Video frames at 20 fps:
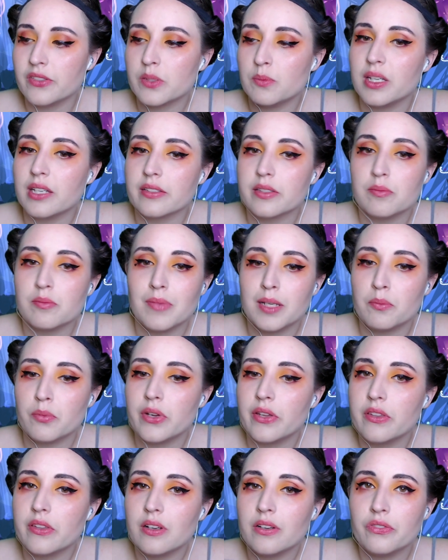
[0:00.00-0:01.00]
because of my
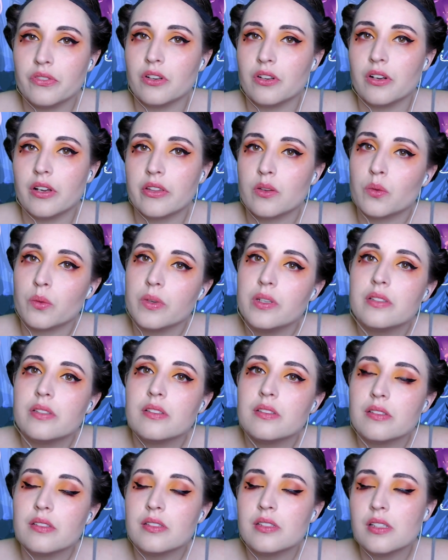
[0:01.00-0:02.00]
brother for other
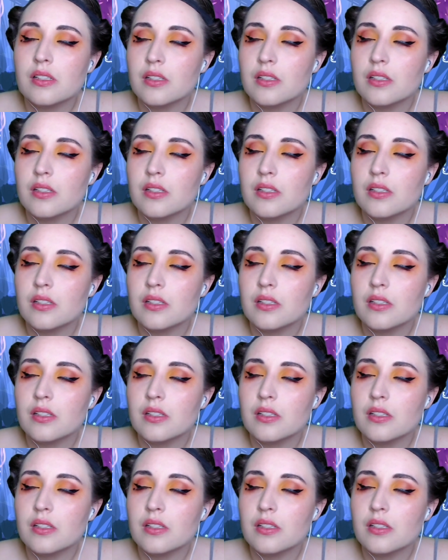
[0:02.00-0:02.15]
reasons.